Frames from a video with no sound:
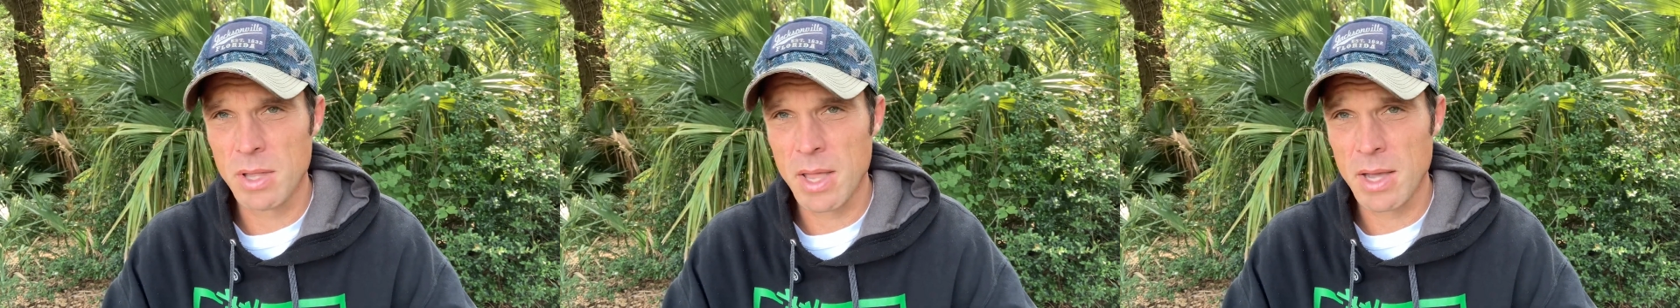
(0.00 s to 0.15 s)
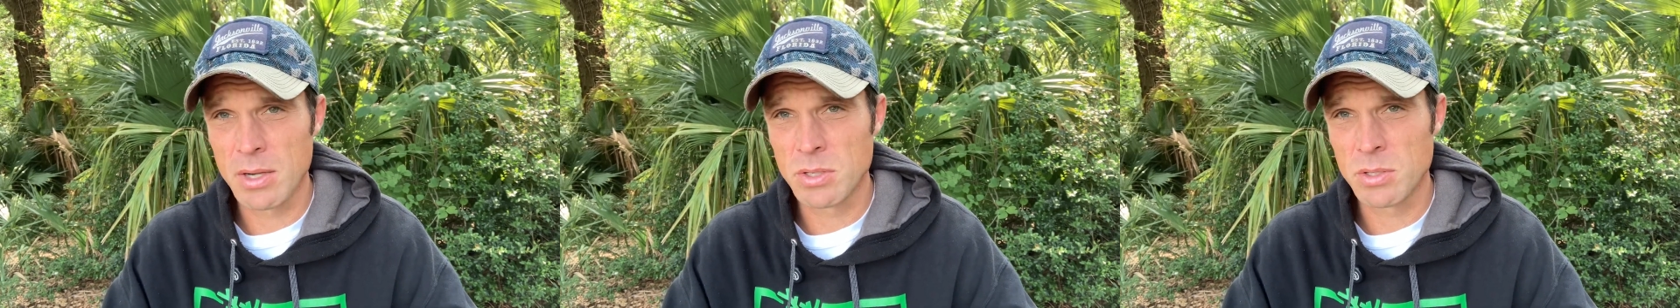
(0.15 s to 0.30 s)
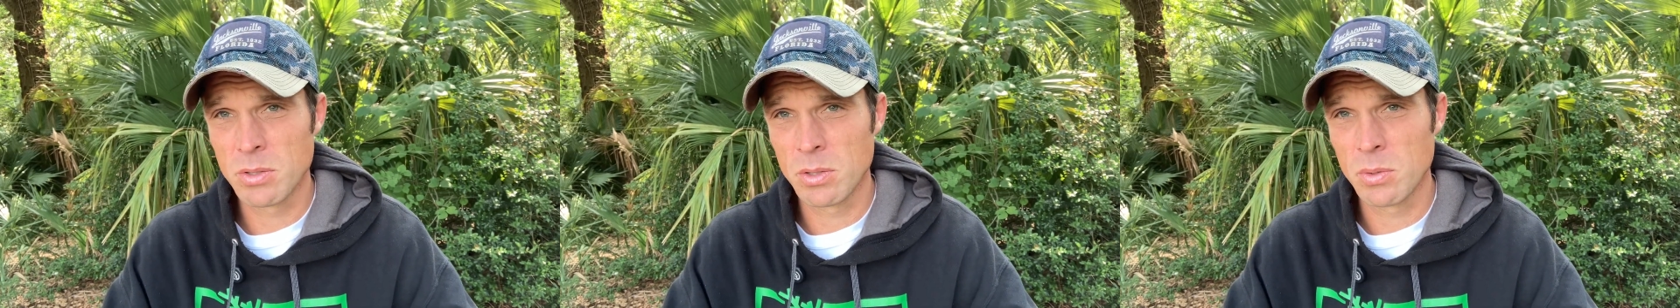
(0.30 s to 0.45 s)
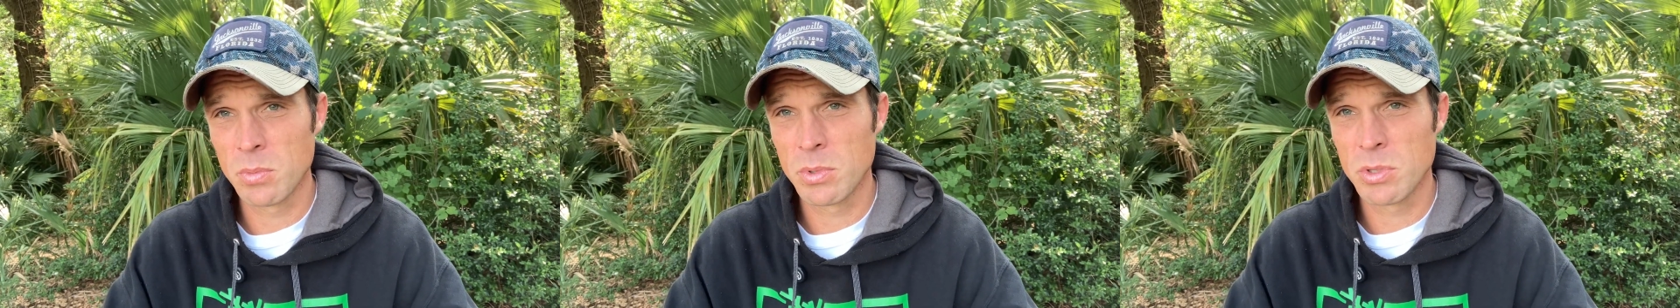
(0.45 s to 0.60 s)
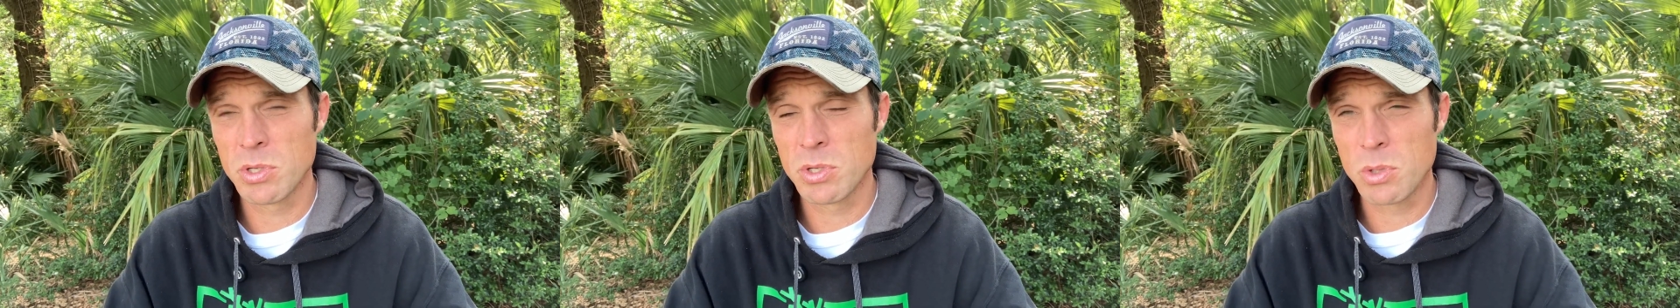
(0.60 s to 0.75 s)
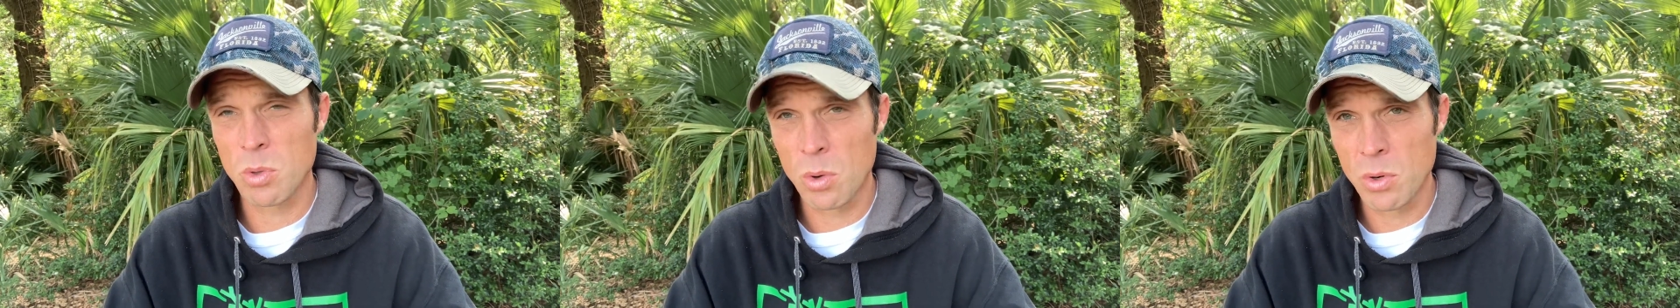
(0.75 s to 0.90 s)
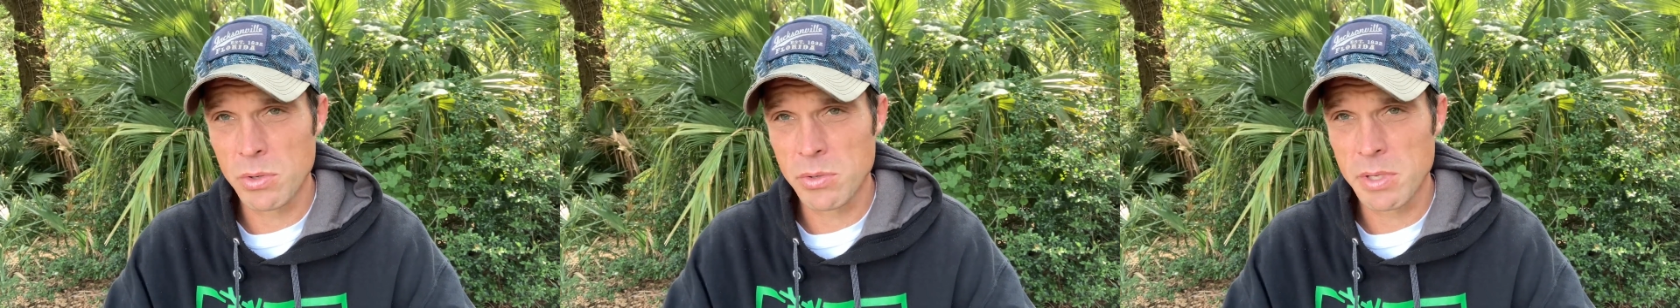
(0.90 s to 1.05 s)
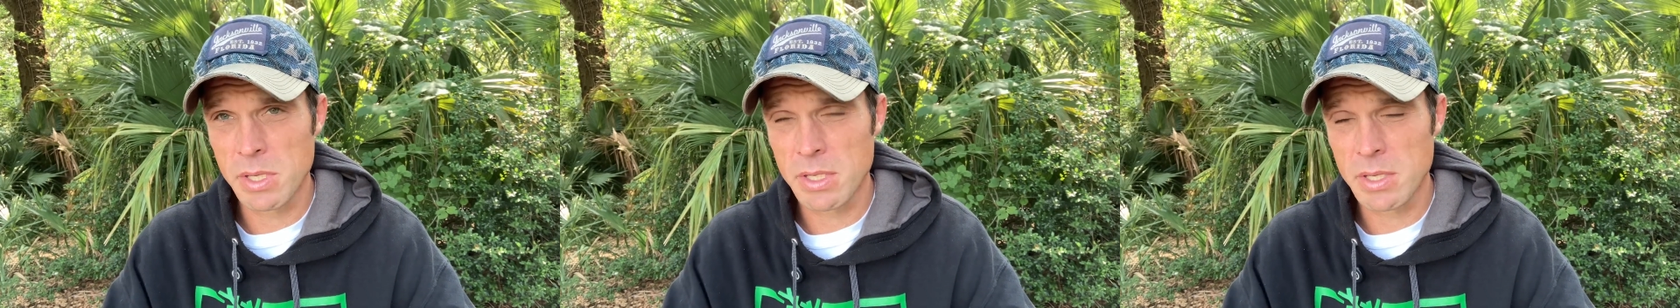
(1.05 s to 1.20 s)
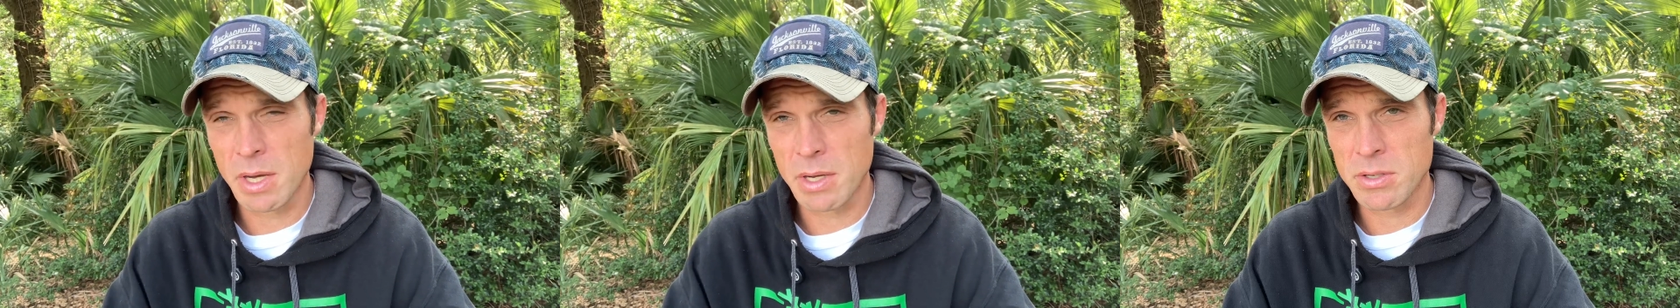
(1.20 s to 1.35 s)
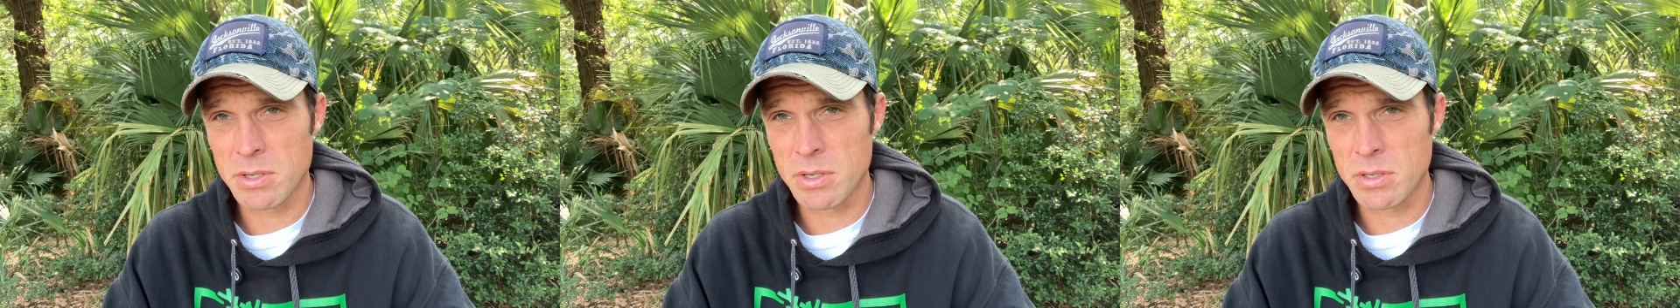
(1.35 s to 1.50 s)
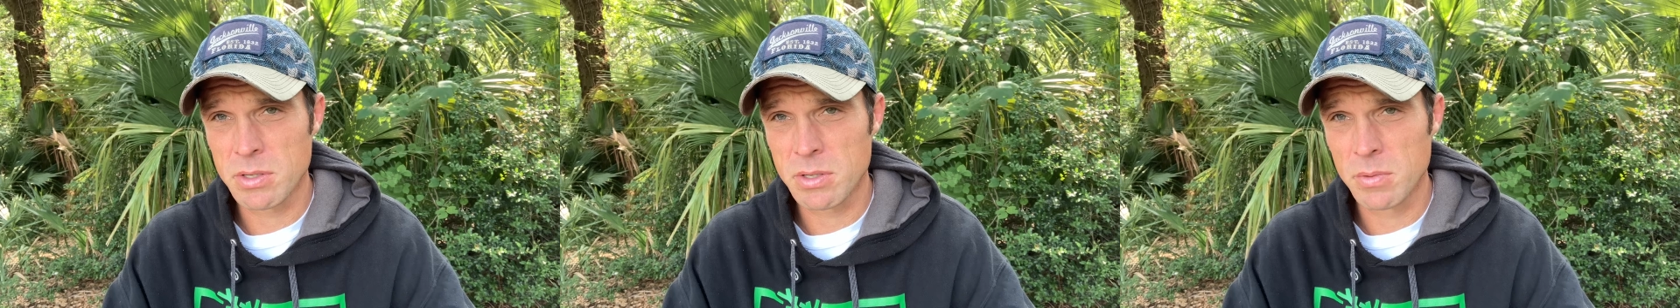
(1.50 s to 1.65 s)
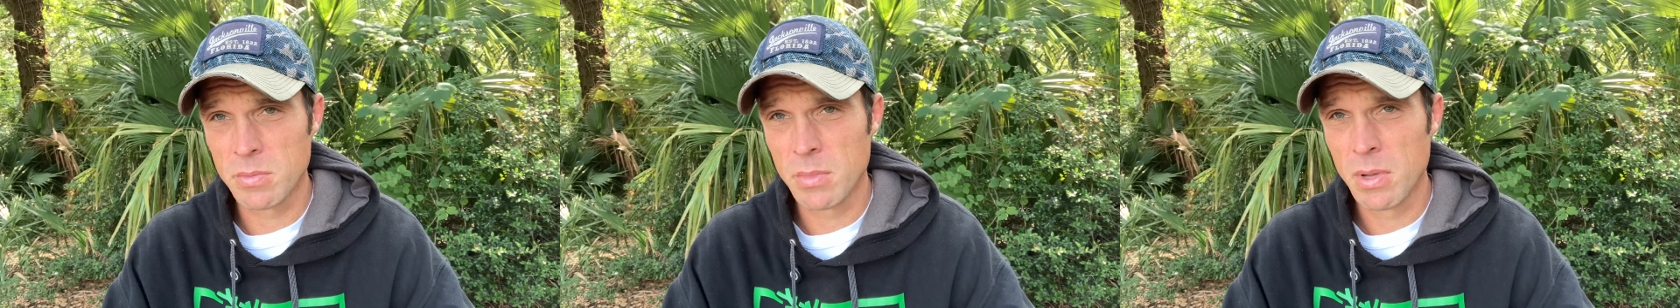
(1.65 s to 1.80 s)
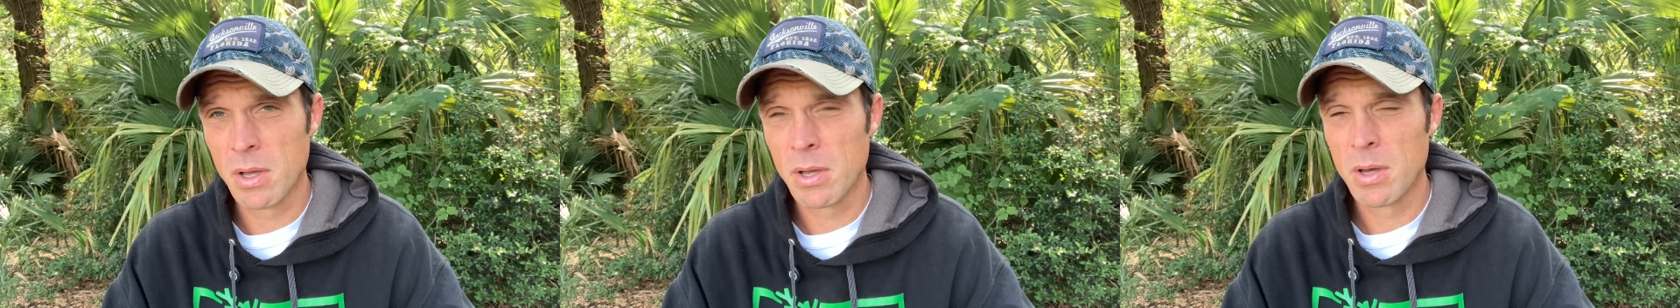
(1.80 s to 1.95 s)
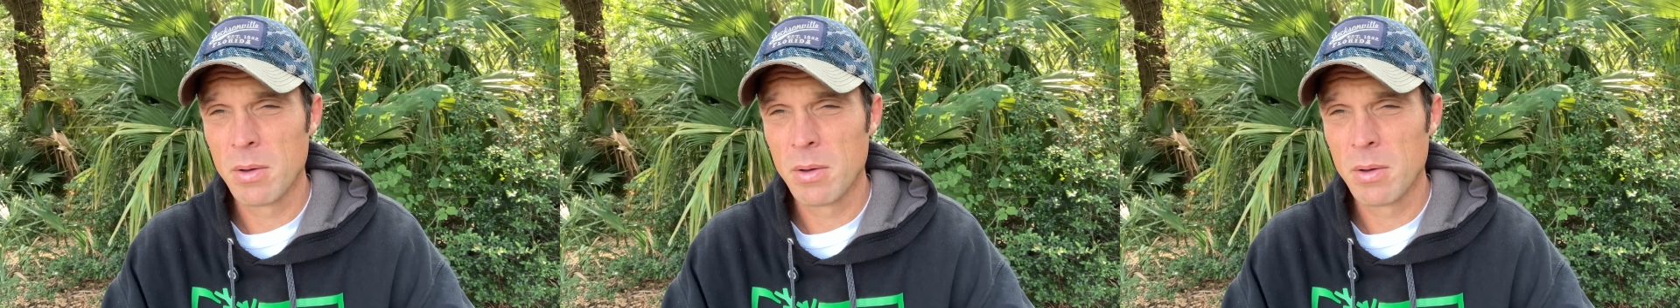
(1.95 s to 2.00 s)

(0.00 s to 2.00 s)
actually restore your detox system